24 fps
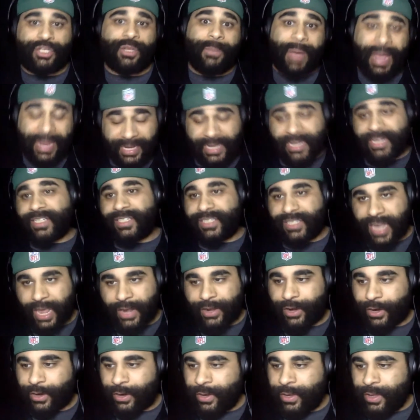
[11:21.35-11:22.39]
You might need a
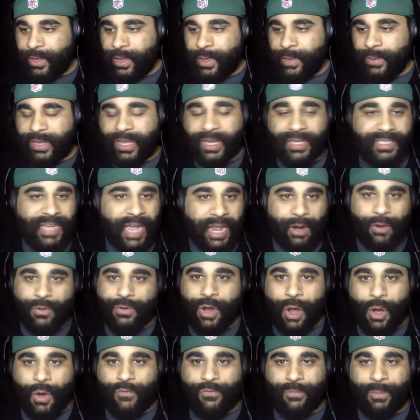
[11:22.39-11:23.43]
center, because I don't
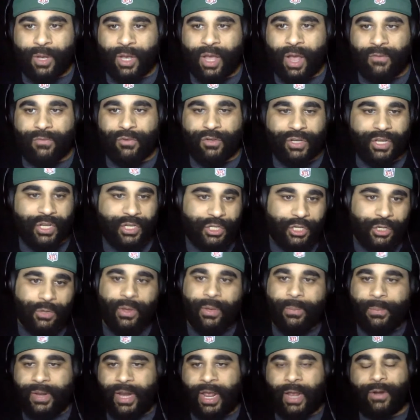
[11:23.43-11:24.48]
know if McGovern could do
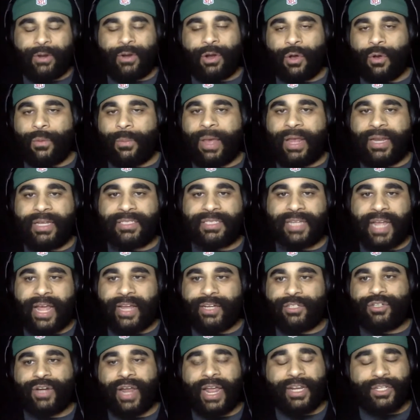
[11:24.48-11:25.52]
it, but I don't know about his
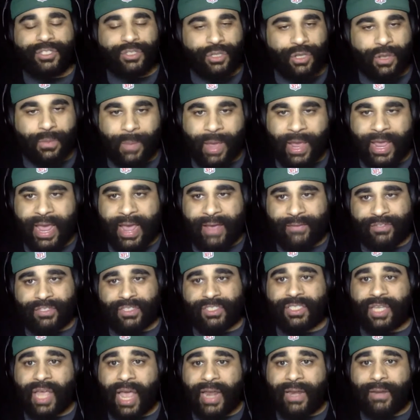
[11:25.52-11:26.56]
contract, so you might have to
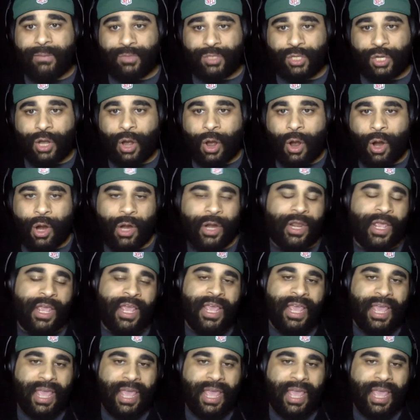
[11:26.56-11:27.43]
slide him to guard